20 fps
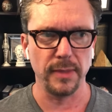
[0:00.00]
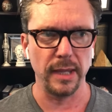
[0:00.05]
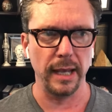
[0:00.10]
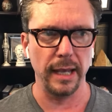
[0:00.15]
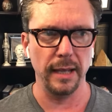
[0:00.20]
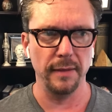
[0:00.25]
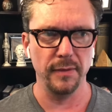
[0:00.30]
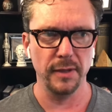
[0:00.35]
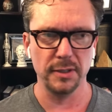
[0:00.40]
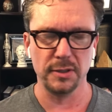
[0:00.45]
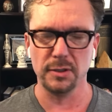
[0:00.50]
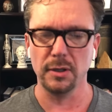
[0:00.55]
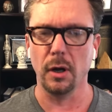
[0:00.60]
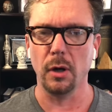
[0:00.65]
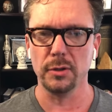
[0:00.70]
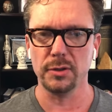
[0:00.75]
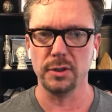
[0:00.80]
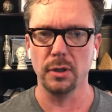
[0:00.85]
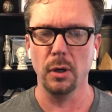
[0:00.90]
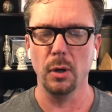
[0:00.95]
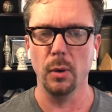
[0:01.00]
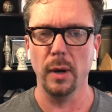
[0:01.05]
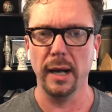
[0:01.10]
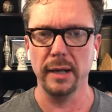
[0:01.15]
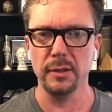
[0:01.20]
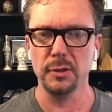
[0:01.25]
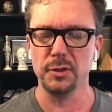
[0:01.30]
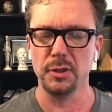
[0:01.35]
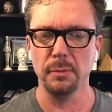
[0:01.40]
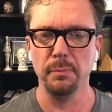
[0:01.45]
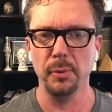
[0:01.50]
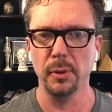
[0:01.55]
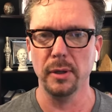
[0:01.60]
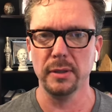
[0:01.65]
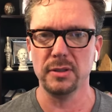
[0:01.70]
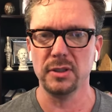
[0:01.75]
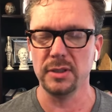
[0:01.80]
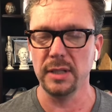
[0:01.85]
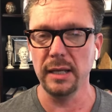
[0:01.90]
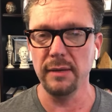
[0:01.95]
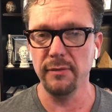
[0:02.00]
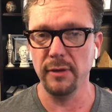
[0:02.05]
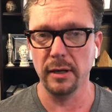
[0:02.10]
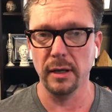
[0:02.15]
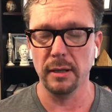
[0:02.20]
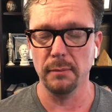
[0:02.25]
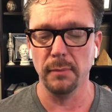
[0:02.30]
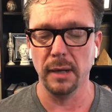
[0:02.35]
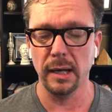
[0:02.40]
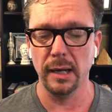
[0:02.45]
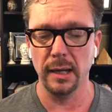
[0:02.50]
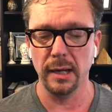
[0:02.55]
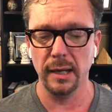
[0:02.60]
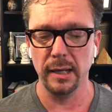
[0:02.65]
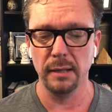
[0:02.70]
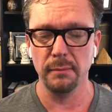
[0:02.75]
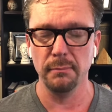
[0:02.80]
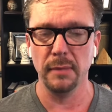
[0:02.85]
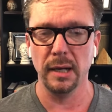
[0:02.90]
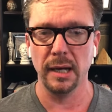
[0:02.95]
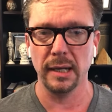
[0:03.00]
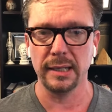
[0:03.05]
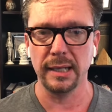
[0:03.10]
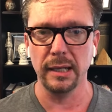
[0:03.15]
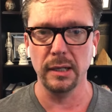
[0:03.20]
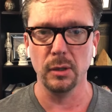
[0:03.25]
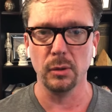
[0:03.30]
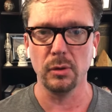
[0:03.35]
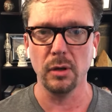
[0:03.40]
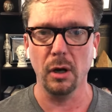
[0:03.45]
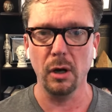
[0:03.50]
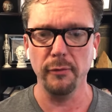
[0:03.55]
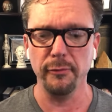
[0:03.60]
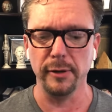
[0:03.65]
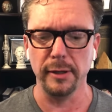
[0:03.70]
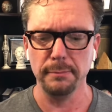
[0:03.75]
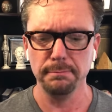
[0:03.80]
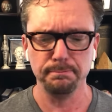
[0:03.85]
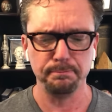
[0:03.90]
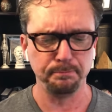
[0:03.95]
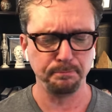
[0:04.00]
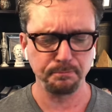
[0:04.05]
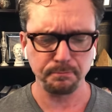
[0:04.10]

And this also, I used to put stevia in my in my keto coffee.